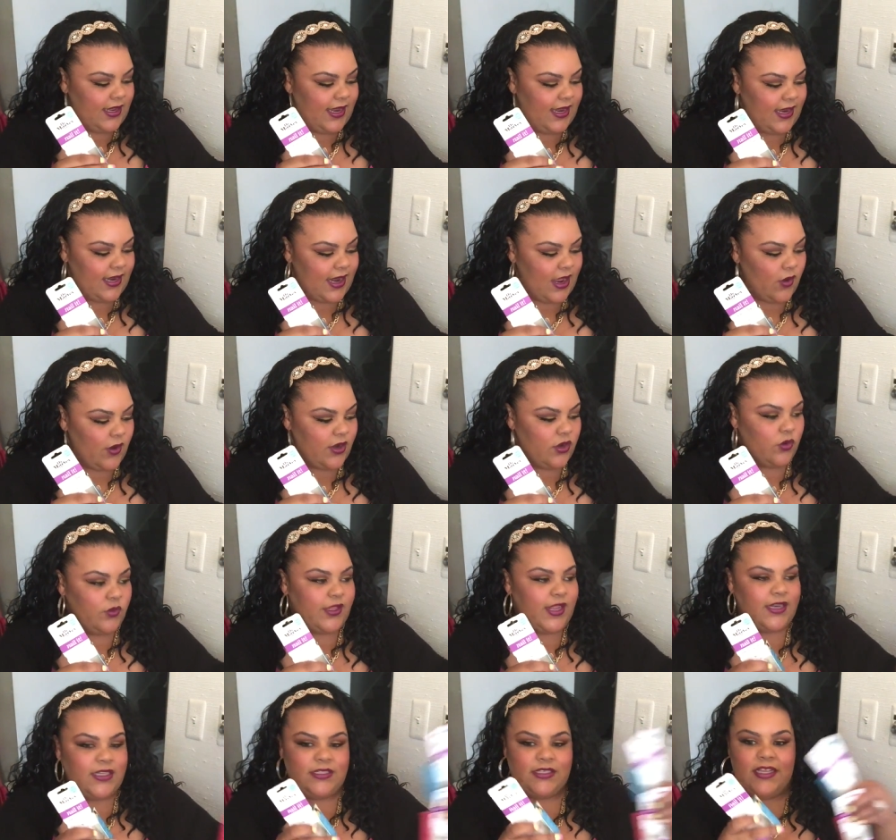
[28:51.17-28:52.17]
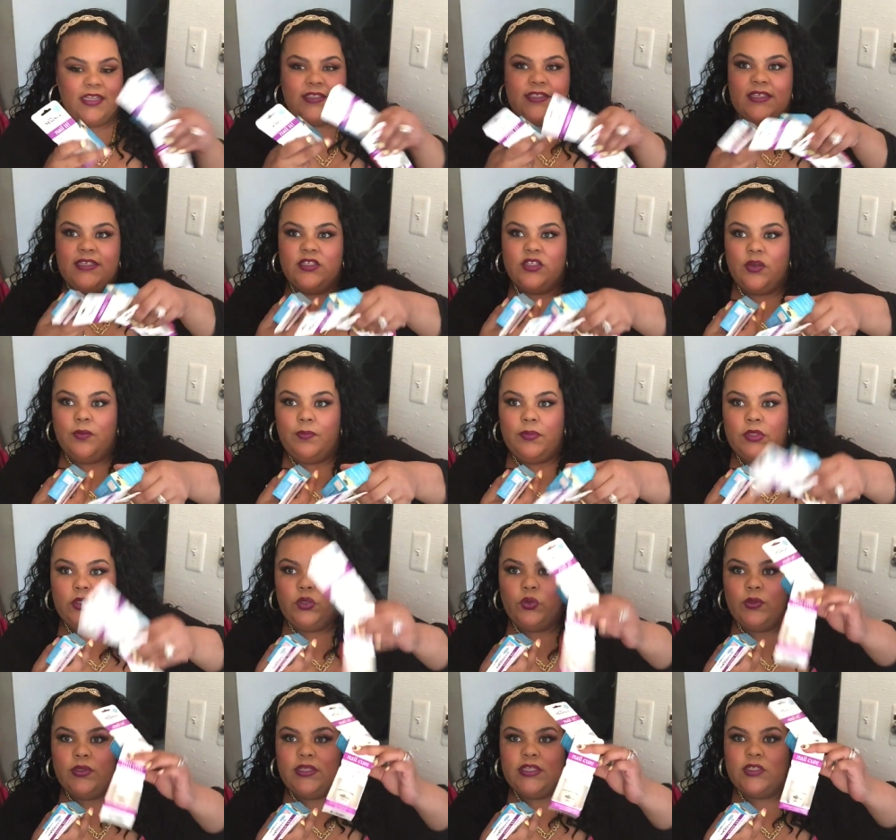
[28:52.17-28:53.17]
And how I know that is because these are
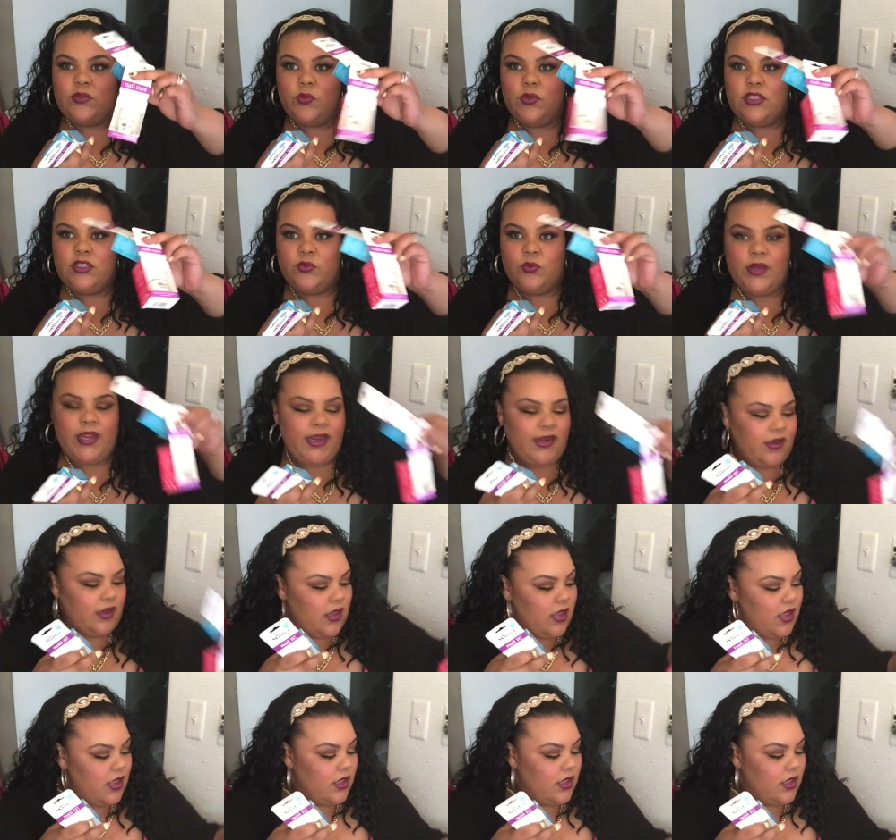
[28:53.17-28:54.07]
blue and this one's red.